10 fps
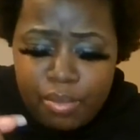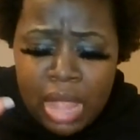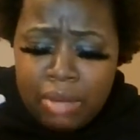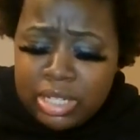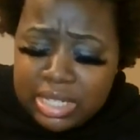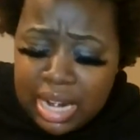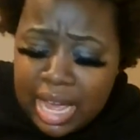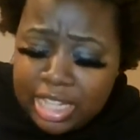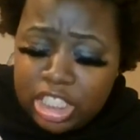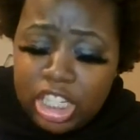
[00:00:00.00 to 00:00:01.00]
It was just a
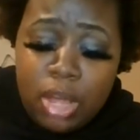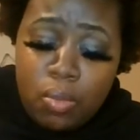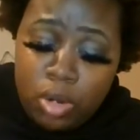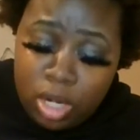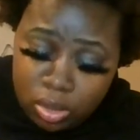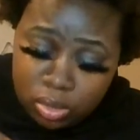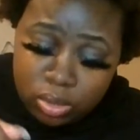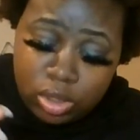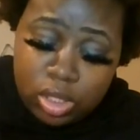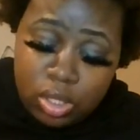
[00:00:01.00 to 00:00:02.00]
lot. She didn't want to
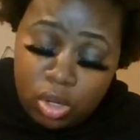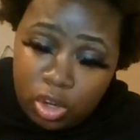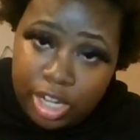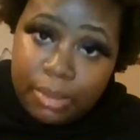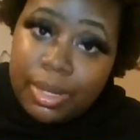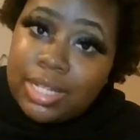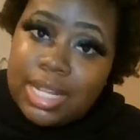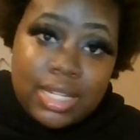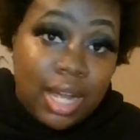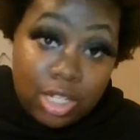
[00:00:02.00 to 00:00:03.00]
lose Gloria because
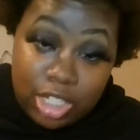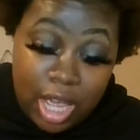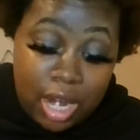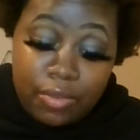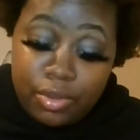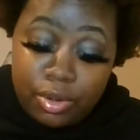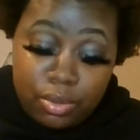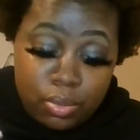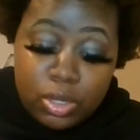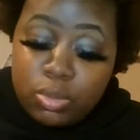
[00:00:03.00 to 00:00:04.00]
that's all she had ever knew,
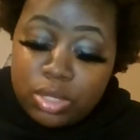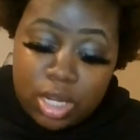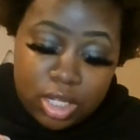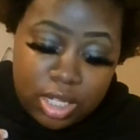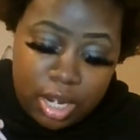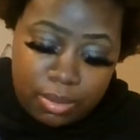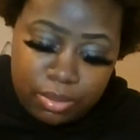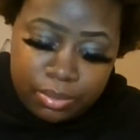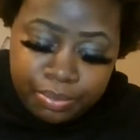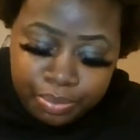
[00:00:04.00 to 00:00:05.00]
which was understandable.
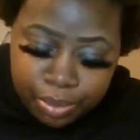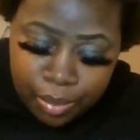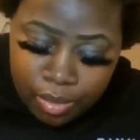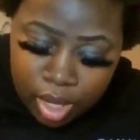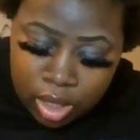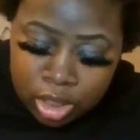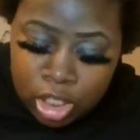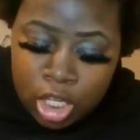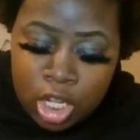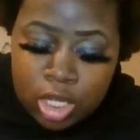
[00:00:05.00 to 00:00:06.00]

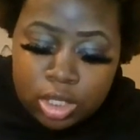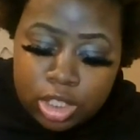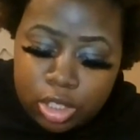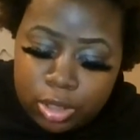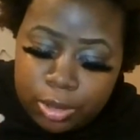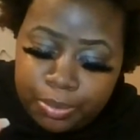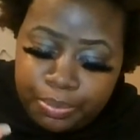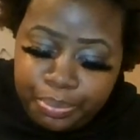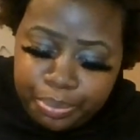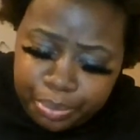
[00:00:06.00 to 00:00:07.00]
So,
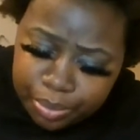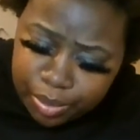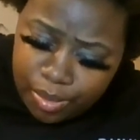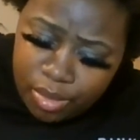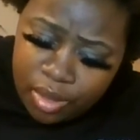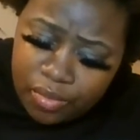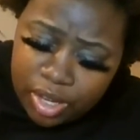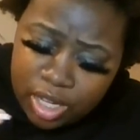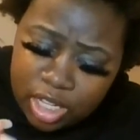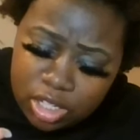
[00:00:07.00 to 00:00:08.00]
for
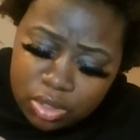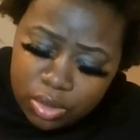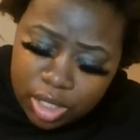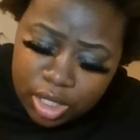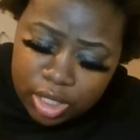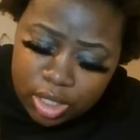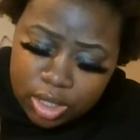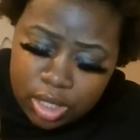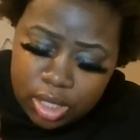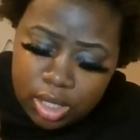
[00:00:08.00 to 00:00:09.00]
another 2 years,
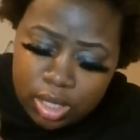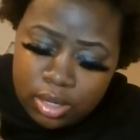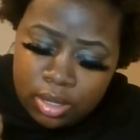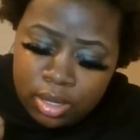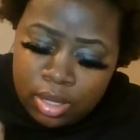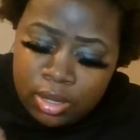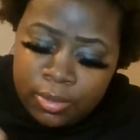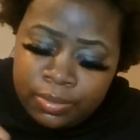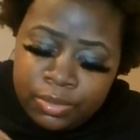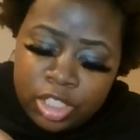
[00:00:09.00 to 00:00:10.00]

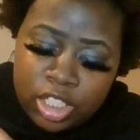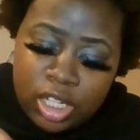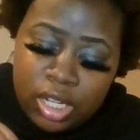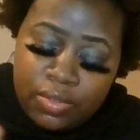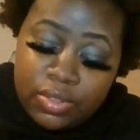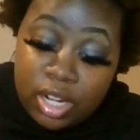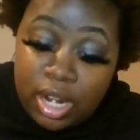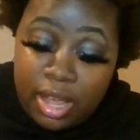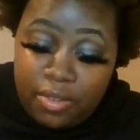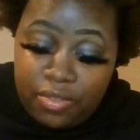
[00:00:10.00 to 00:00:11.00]
she lives her
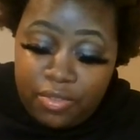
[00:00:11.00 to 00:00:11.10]
life.